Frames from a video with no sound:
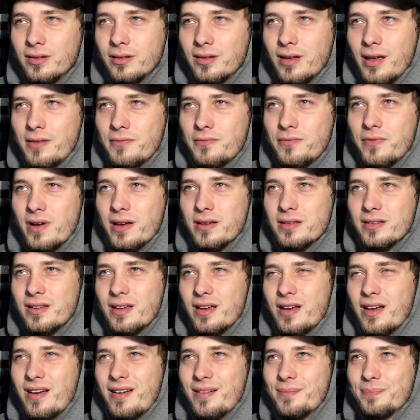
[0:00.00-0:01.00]
I'll fuck
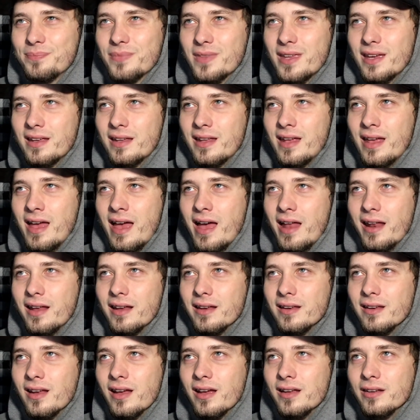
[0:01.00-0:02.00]
that. That
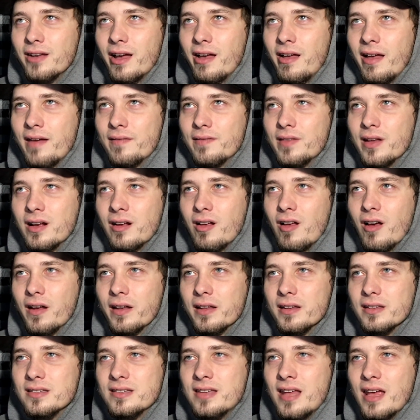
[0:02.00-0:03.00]
ain't nothing. I'll have that gone
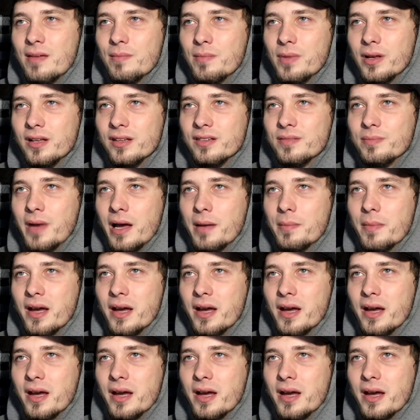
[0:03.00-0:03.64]
in ten minutes by